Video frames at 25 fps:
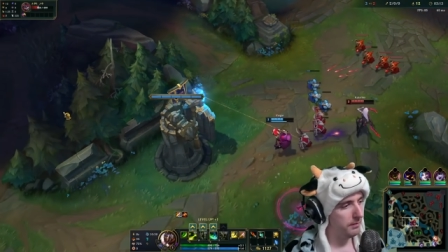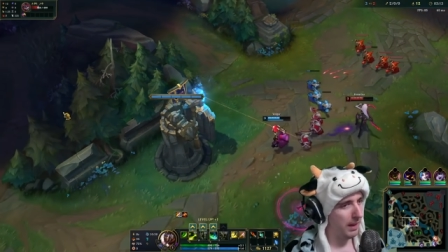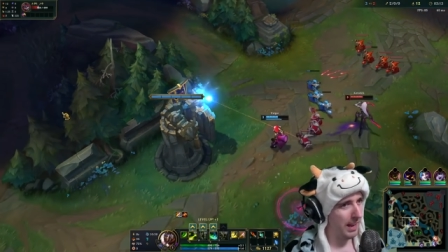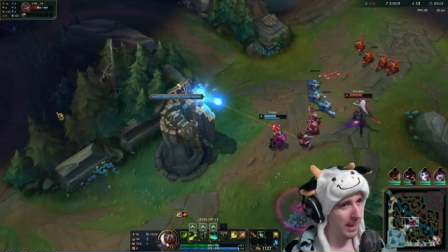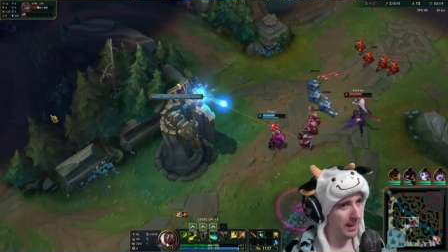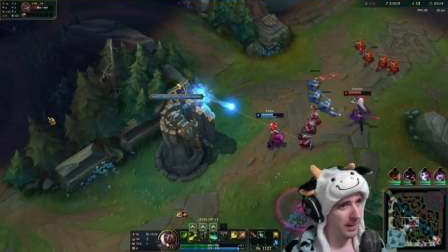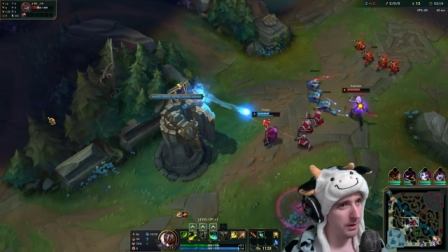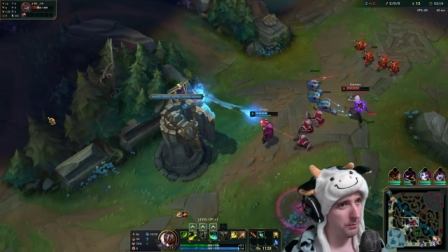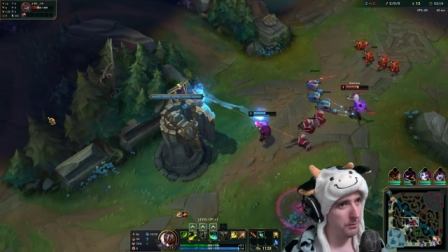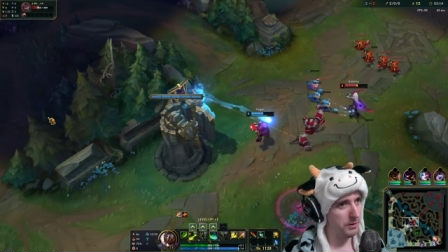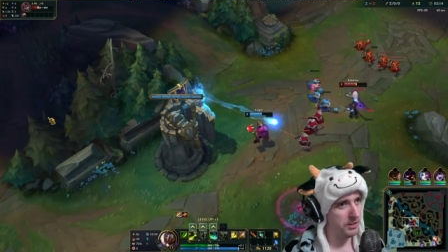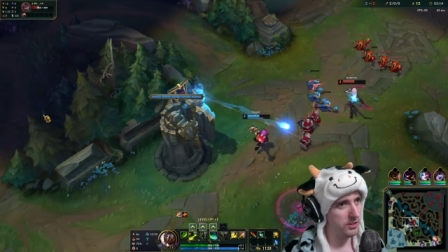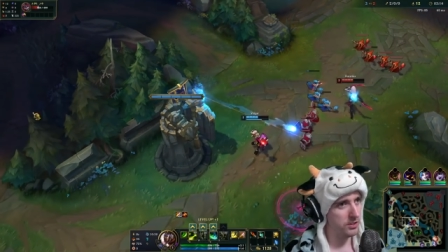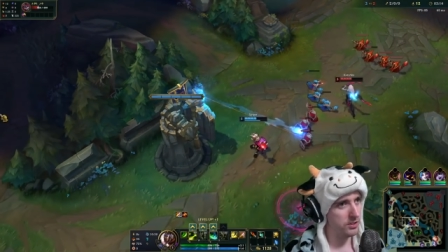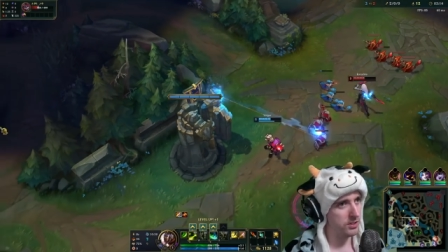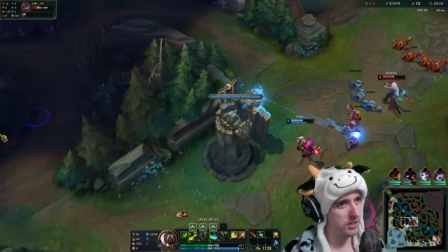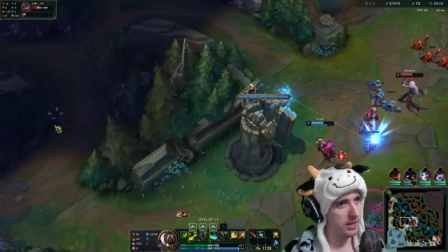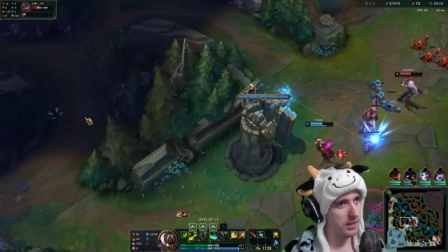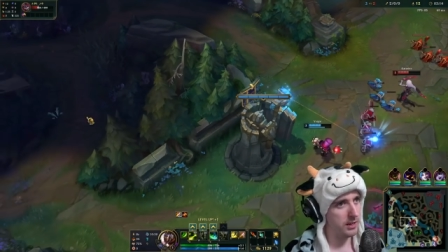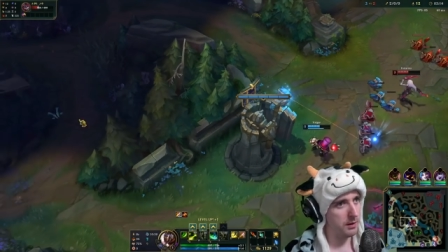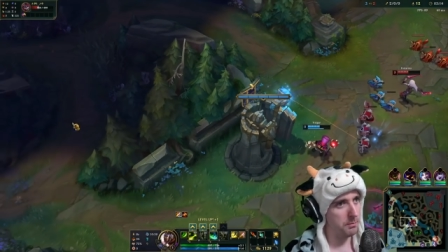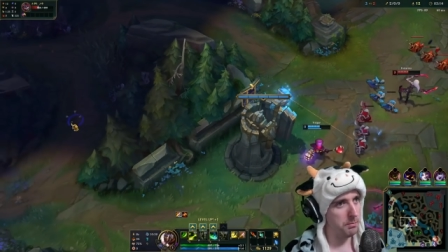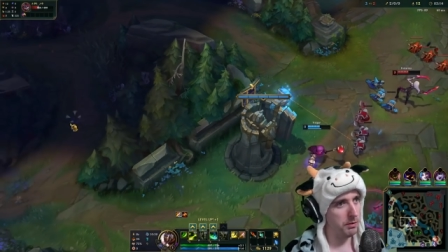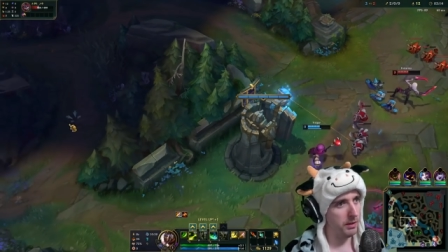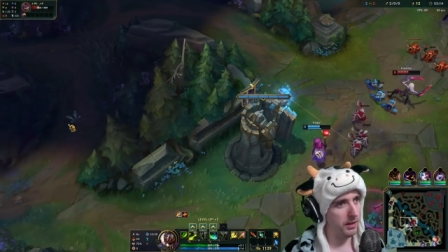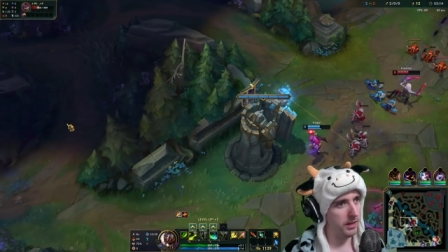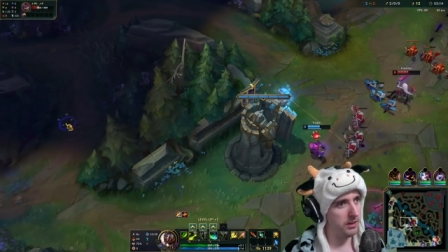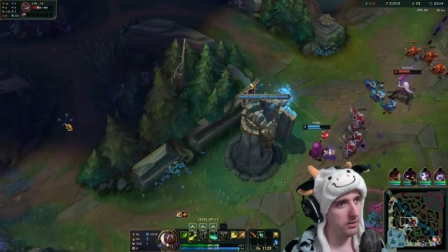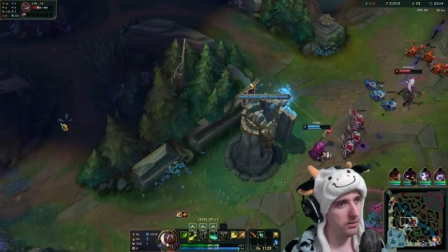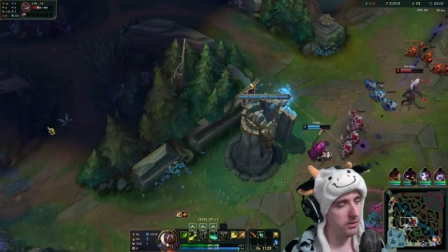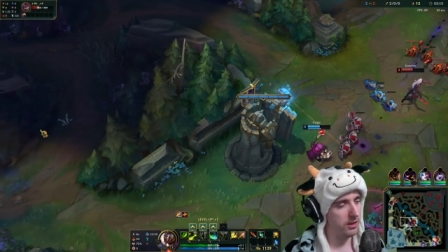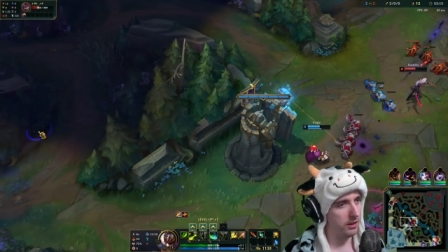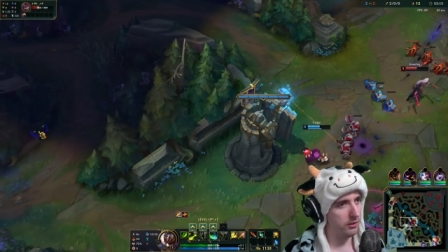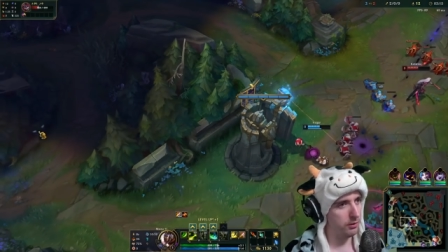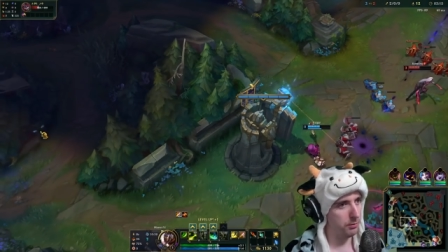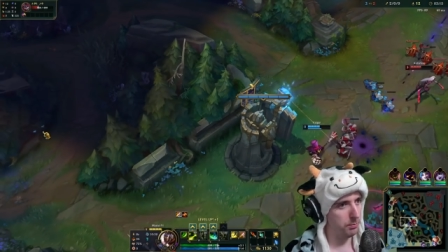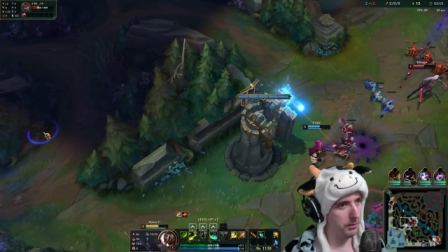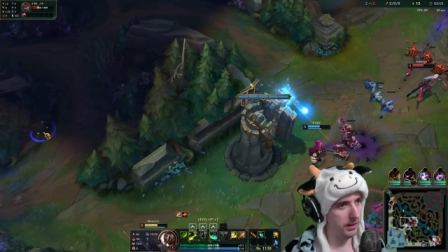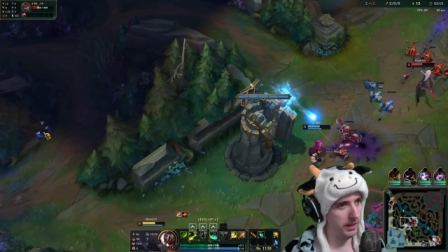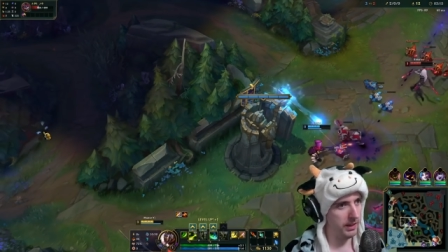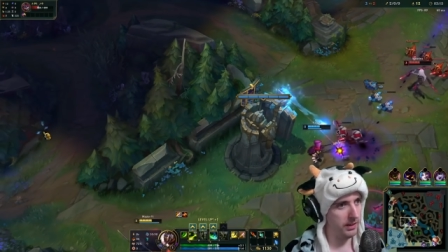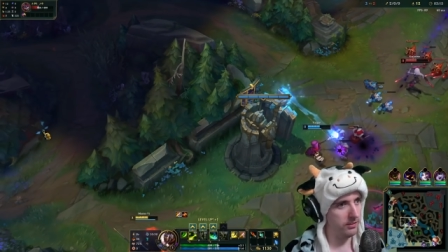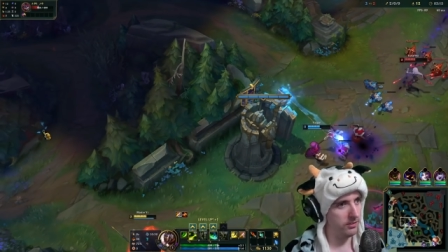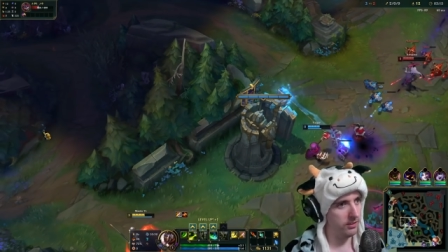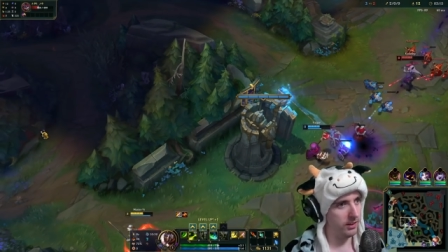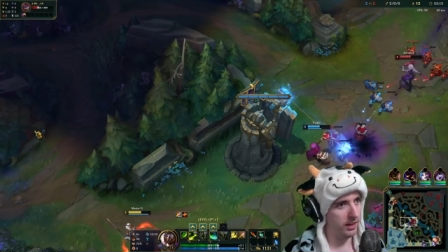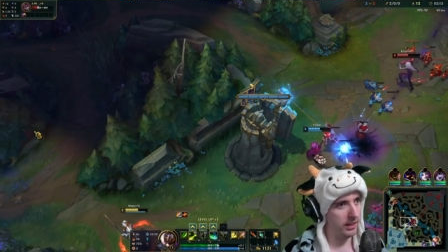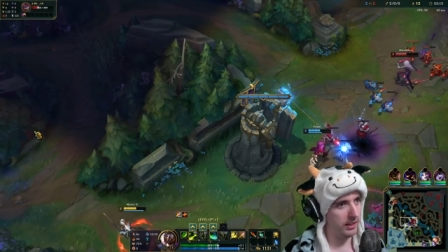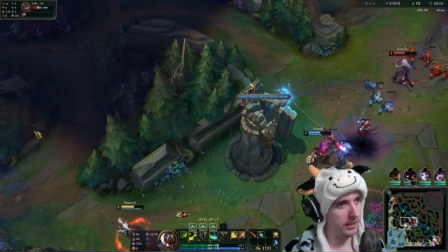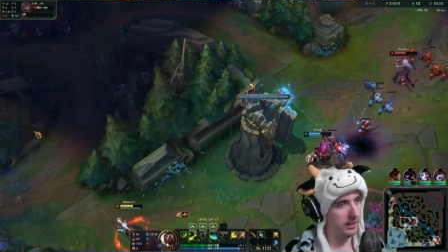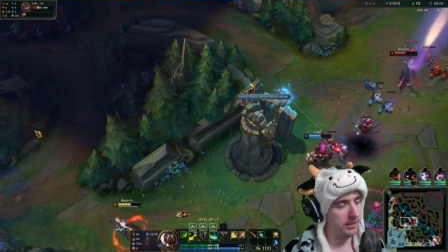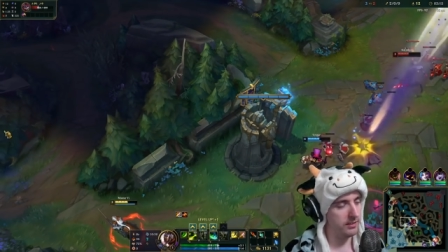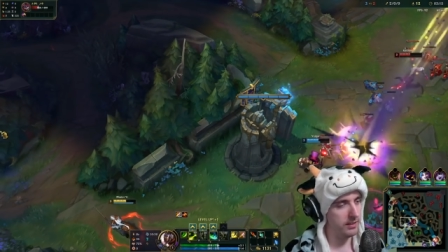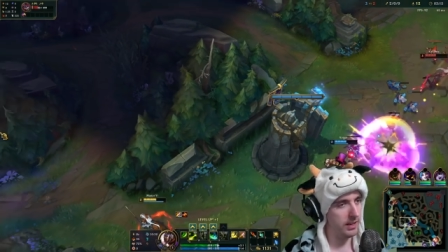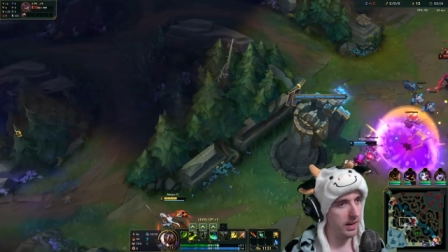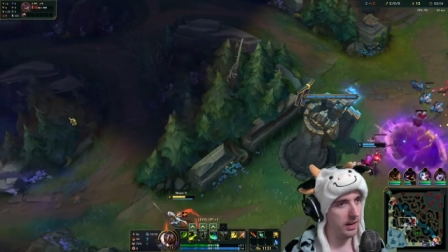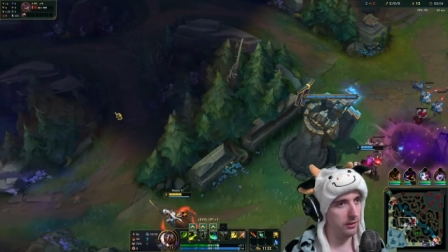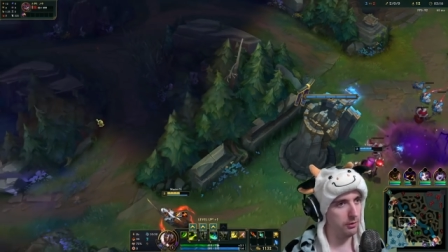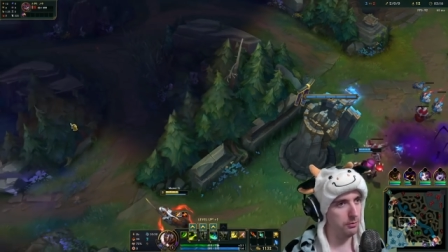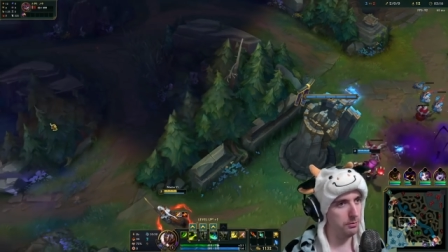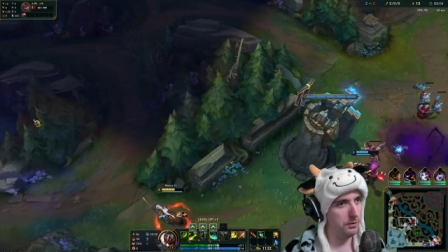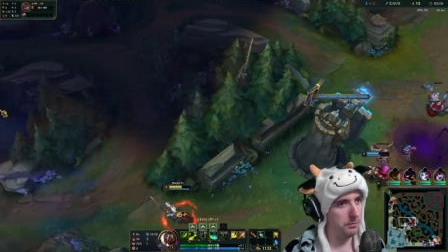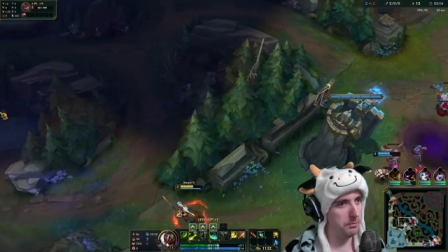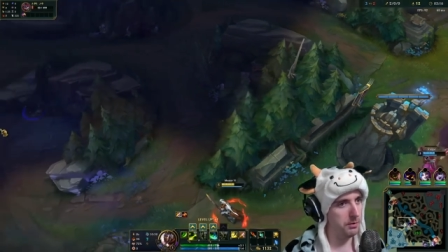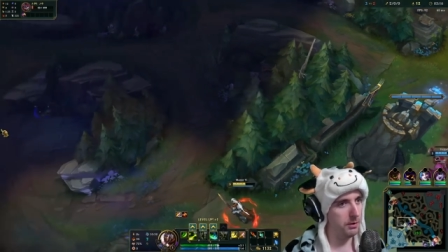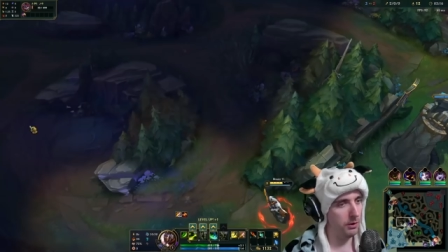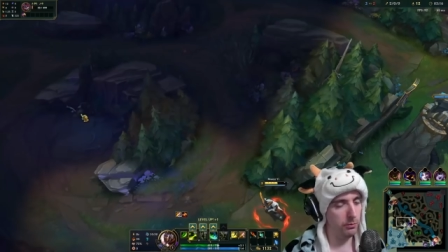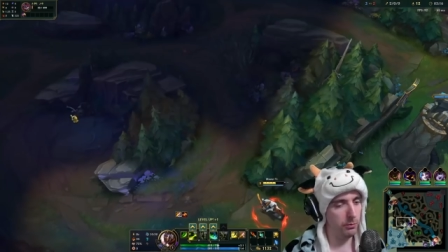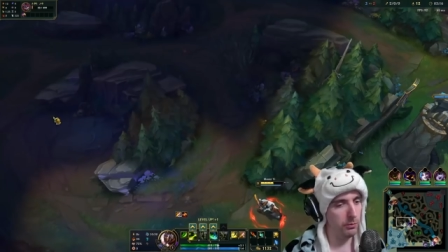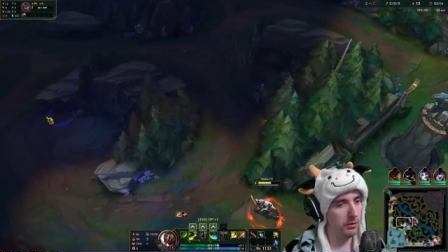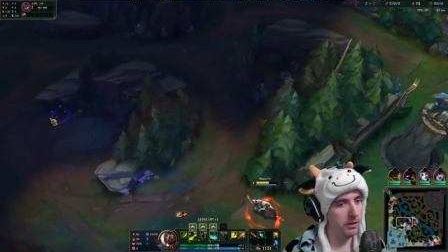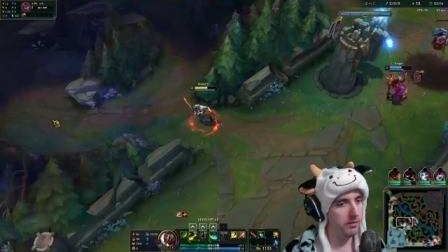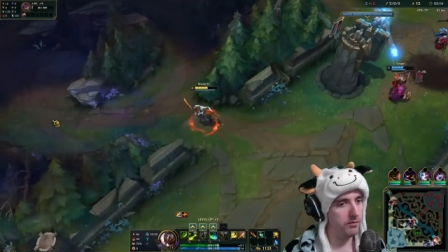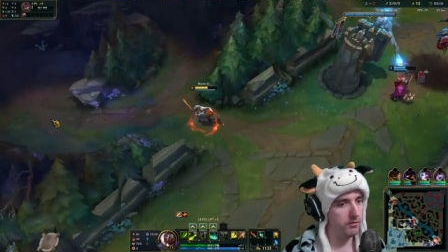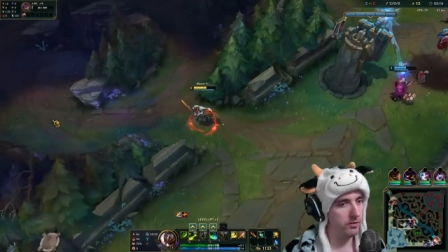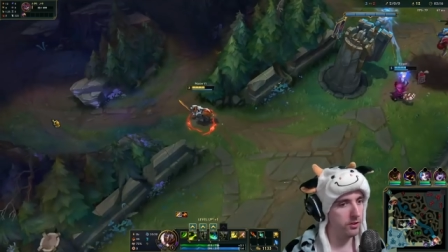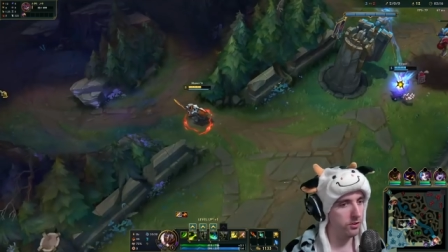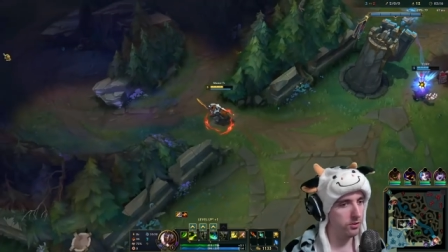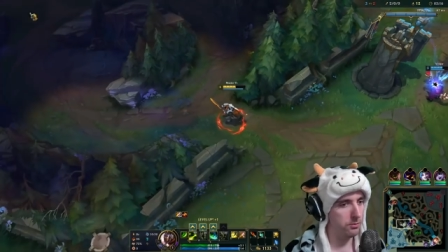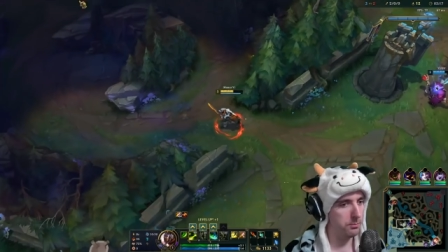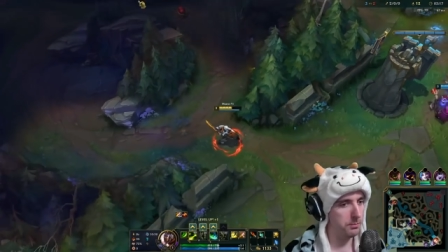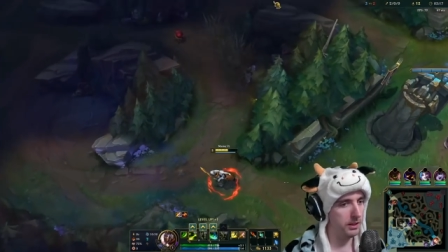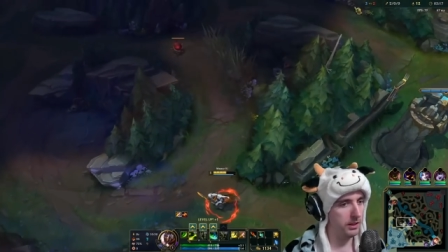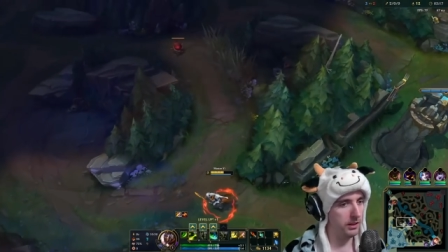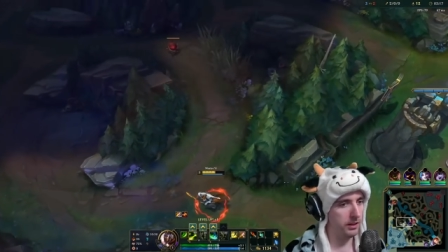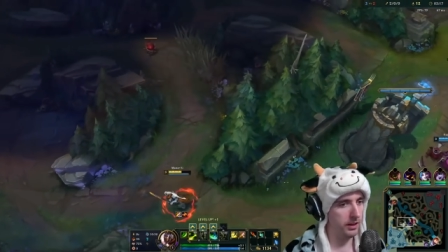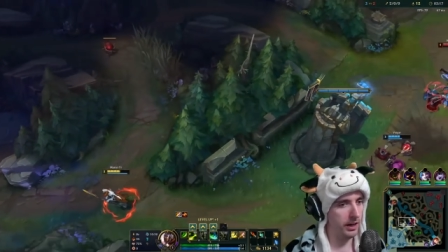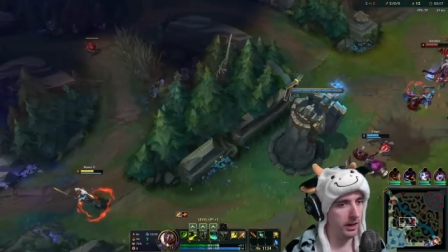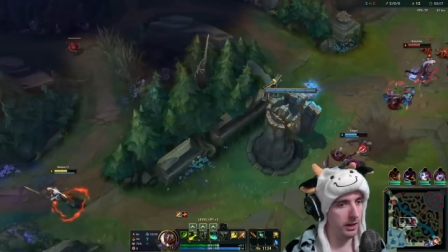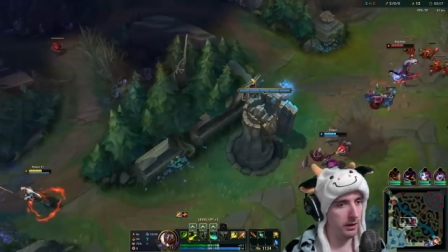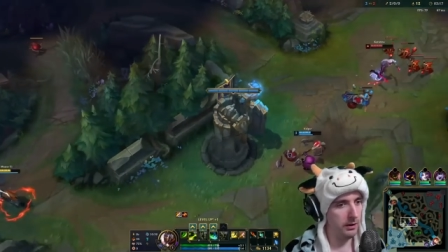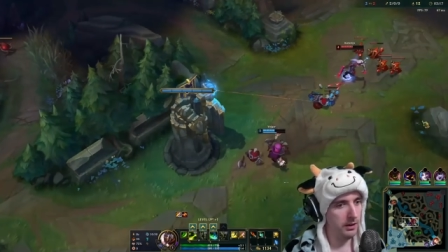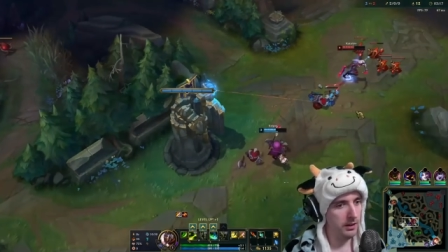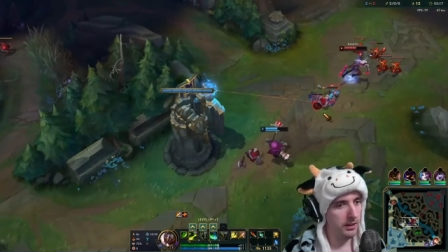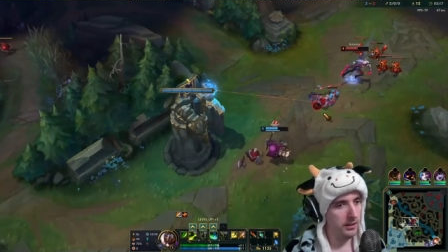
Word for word: And then we just end up playing Duskblade as like an attack speed build with invisibility.